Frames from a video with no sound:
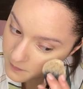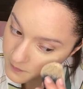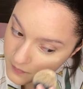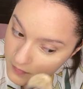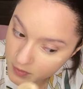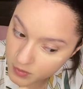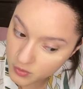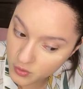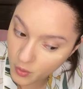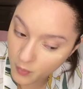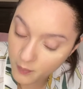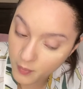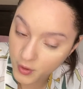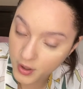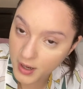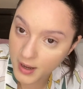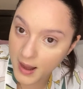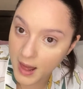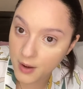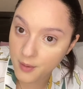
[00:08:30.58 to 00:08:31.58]
So put a
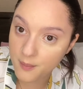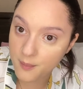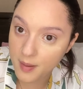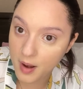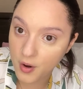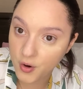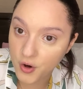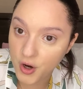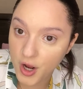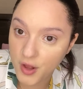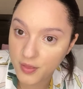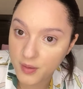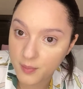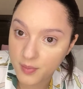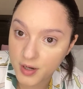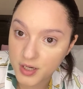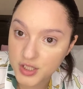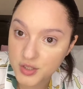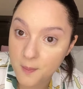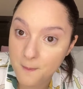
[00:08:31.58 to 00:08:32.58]
lot of powder on the
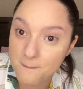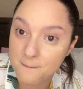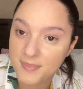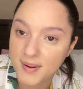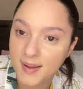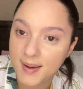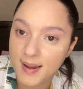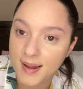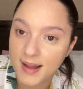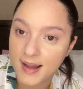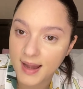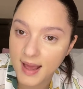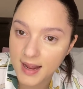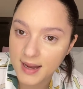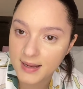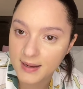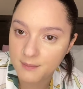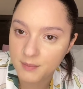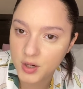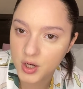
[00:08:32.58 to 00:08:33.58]
brush, but
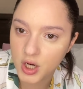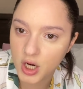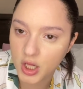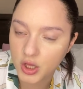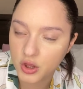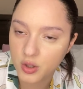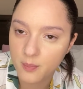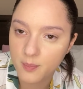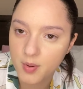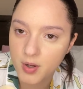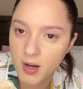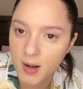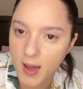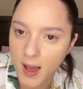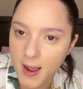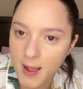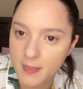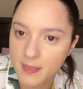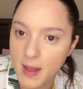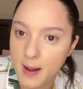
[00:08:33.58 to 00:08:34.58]
lightly put it on. Don't put a lot
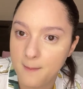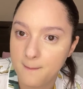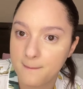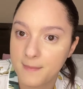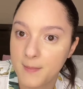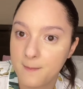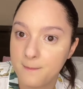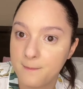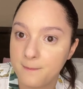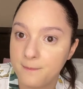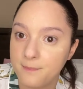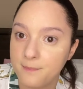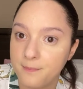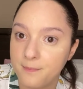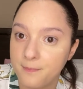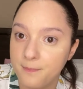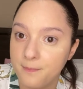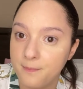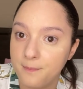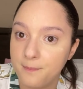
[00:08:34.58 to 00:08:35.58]
and then
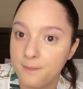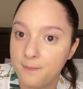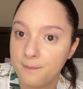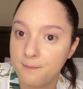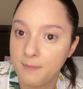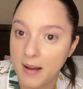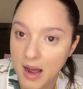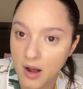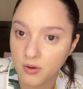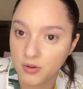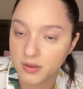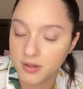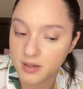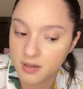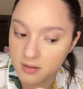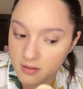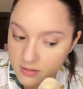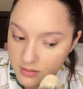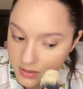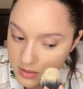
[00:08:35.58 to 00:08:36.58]
pound it.
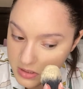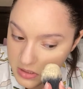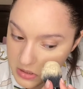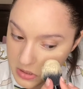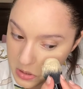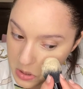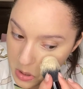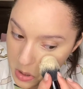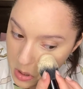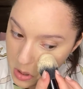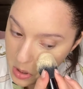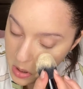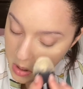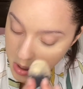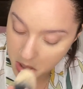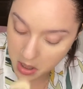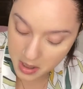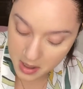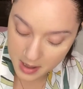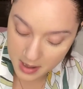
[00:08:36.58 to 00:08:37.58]
Just
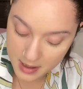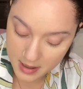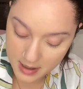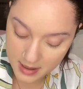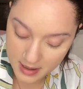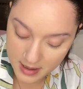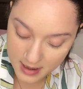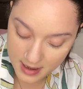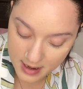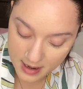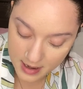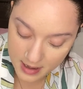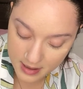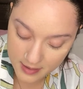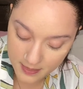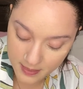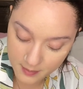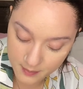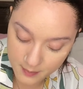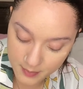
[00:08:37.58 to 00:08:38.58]
let
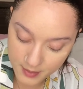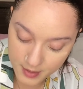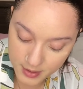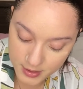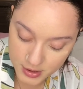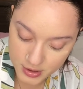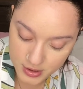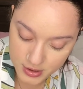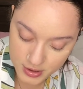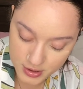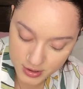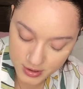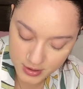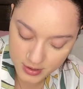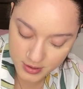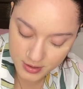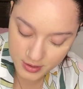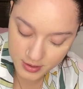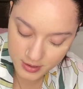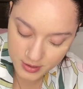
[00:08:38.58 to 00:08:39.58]
the brush
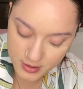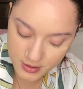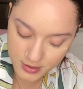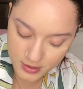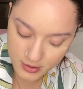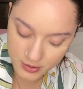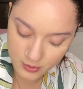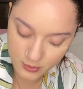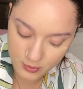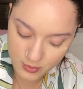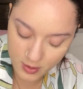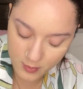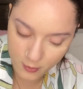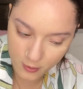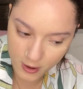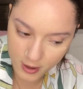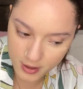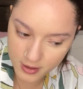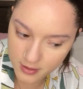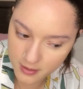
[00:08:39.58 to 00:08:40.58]
do the
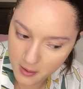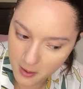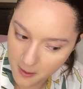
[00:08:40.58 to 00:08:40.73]
work.